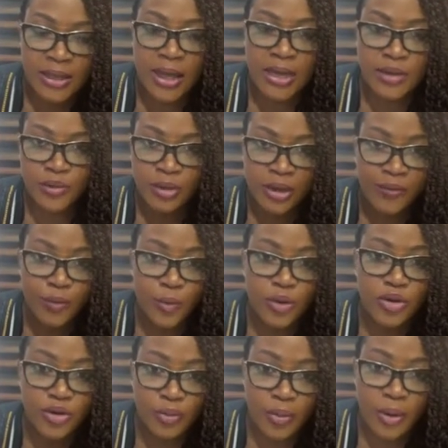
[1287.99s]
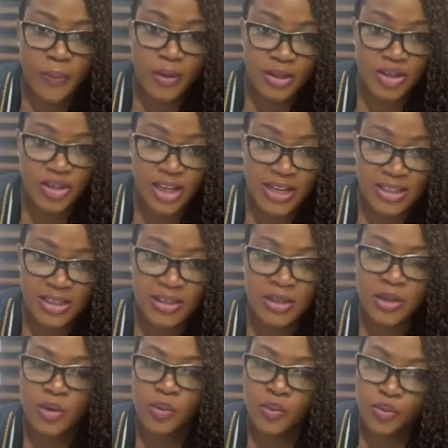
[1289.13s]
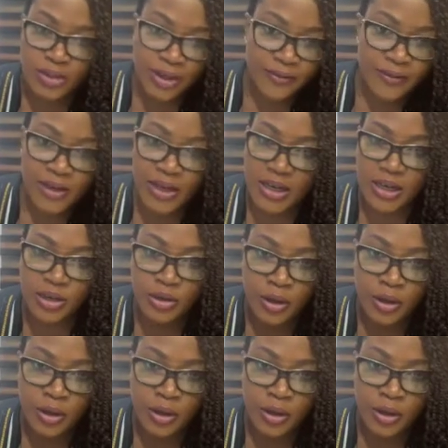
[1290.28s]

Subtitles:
And if you want to know more about the charges, we'll definitely